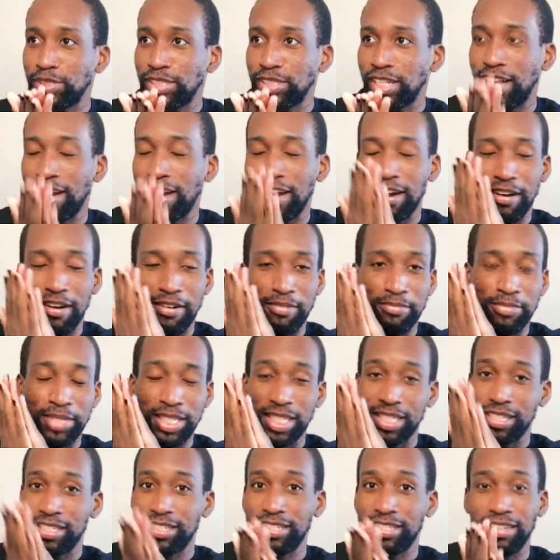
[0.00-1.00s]
um,
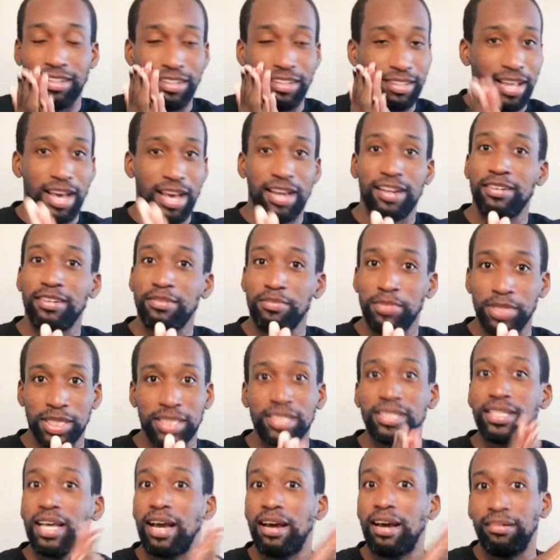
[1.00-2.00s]
because a lot of her books
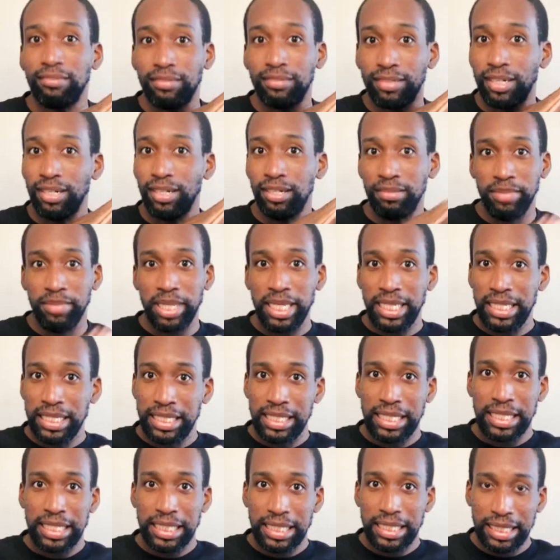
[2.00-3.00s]
sound
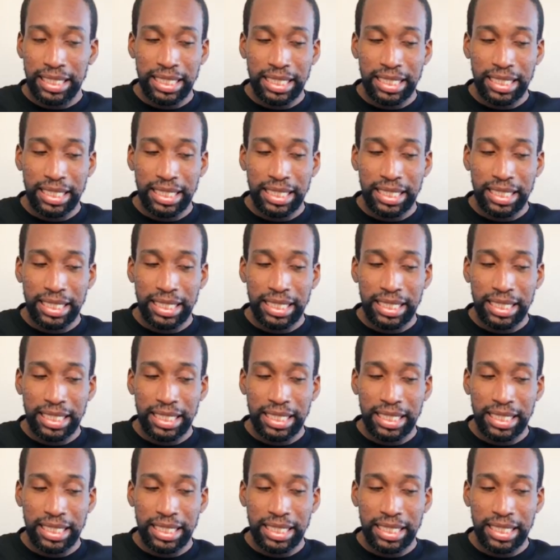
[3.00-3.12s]
amazing